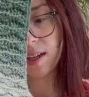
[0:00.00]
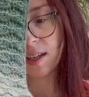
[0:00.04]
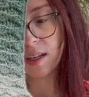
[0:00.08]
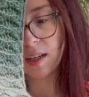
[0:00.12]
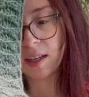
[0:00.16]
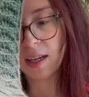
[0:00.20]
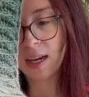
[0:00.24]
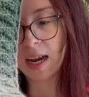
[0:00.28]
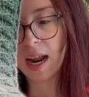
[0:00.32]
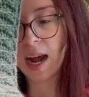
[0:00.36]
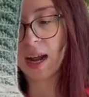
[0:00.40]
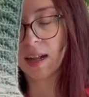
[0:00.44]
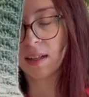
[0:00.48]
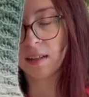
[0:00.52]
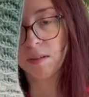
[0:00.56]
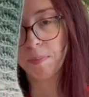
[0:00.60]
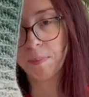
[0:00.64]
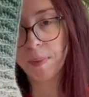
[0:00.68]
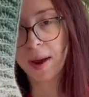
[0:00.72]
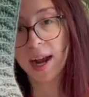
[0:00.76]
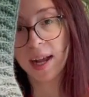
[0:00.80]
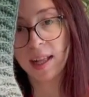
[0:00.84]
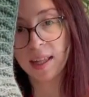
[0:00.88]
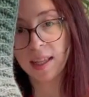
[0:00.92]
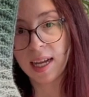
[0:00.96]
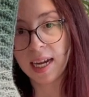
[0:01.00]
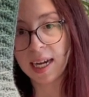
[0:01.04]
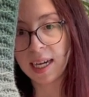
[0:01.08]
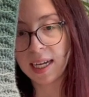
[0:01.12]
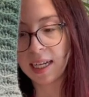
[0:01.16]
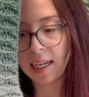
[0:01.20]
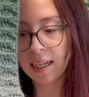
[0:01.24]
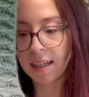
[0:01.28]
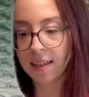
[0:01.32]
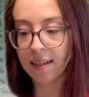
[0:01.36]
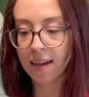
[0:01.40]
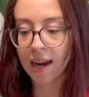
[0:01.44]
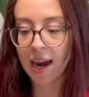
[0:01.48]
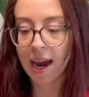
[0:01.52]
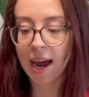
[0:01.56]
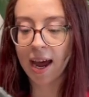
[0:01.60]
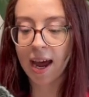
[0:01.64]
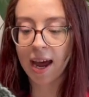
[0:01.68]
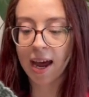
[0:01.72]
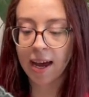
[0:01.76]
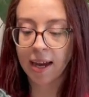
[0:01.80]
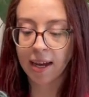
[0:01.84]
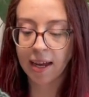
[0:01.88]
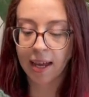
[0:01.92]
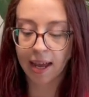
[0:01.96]
Knots by Laney
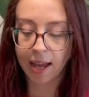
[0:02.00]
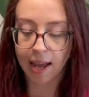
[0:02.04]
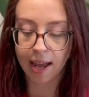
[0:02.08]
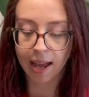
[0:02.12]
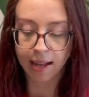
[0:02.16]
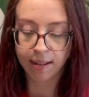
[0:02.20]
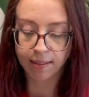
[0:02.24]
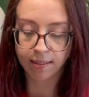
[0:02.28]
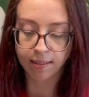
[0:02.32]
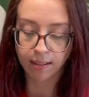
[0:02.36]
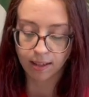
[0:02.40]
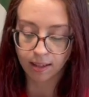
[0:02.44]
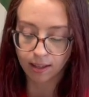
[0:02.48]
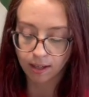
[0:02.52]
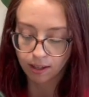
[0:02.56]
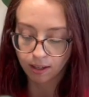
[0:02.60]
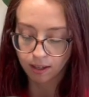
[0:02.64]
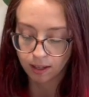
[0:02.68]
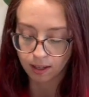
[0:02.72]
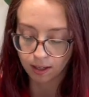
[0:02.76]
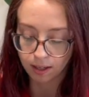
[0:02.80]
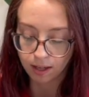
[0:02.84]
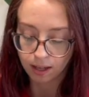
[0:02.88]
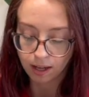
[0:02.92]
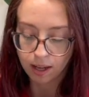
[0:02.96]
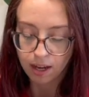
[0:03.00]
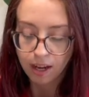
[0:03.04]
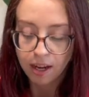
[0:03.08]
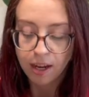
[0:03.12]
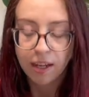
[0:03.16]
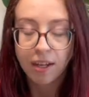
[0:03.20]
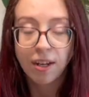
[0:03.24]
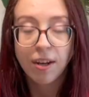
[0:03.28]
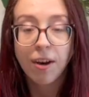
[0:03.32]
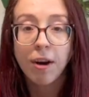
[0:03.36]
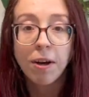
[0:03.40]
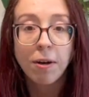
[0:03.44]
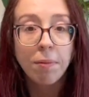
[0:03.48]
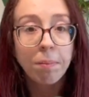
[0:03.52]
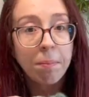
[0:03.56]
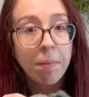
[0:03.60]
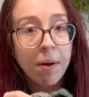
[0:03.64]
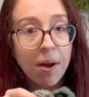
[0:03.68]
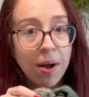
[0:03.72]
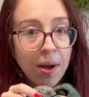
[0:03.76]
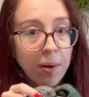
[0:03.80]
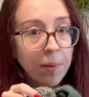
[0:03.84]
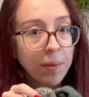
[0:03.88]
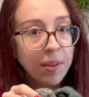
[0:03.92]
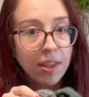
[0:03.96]
tag. It has a little yarn
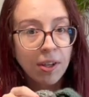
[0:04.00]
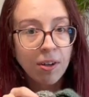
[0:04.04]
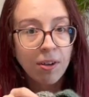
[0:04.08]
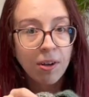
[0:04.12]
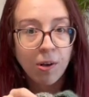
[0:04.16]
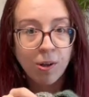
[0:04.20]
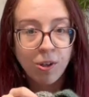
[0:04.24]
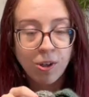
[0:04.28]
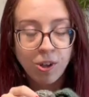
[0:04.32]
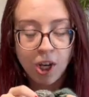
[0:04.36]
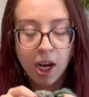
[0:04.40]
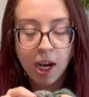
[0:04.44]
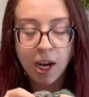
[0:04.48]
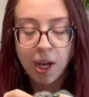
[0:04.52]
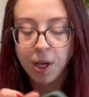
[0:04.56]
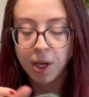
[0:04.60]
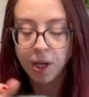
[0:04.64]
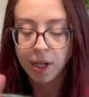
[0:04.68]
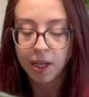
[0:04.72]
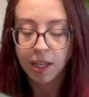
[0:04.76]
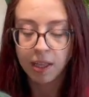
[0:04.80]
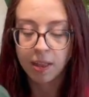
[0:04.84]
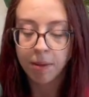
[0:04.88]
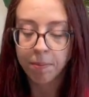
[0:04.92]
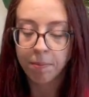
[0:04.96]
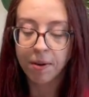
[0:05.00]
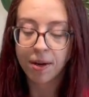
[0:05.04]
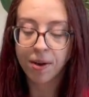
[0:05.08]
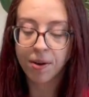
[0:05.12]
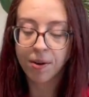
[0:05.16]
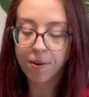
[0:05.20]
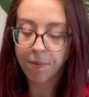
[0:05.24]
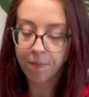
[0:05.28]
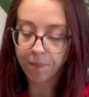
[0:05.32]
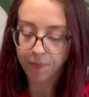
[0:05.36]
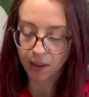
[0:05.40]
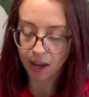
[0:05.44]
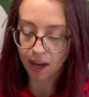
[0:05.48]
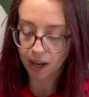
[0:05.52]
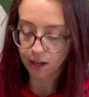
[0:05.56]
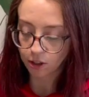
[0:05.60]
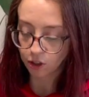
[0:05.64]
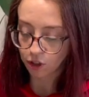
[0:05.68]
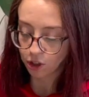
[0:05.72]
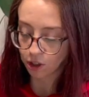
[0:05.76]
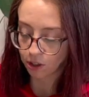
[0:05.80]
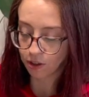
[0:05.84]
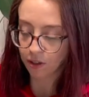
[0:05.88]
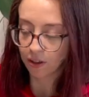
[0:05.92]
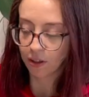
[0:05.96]
ball with a crochet hook in the middle. I'll
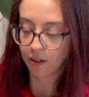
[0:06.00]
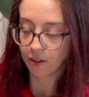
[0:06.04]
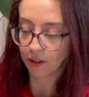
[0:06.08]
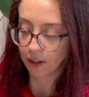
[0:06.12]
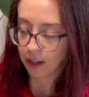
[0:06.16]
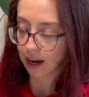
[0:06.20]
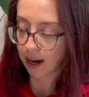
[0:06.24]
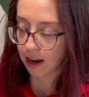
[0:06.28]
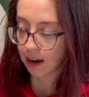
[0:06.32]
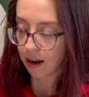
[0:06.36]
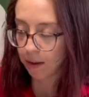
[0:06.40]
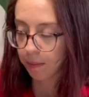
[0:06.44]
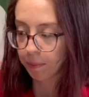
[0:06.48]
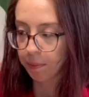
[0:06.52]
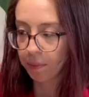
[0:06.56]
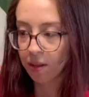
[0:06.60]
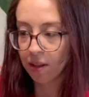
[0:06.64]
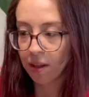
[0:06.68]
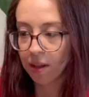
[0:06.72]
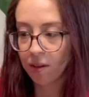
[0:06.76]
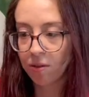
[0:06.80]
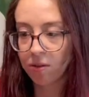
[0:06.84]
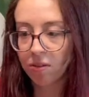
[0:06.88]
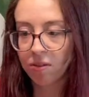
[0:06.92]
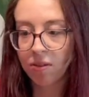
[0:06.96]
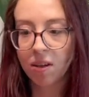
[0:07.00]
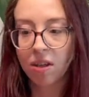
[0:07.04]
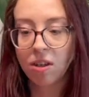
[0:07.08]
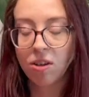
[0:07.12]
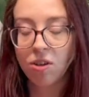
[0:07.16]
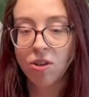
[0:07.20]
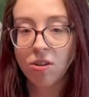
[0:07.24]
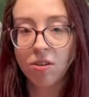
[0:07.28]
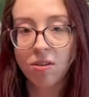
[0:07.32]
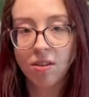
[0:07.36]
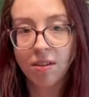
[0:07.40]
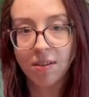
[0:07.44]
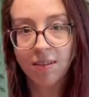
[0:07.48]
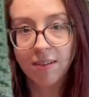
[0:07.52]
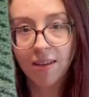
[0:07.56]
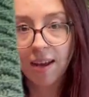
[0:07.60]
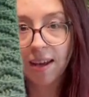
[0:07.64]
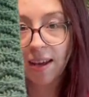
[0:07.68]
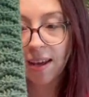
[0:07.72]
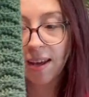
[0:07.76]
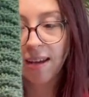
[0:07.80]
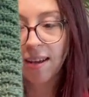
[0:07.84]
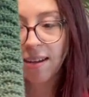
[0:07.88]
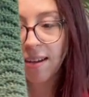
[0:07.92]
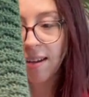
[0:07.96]
show you that up close in just a second.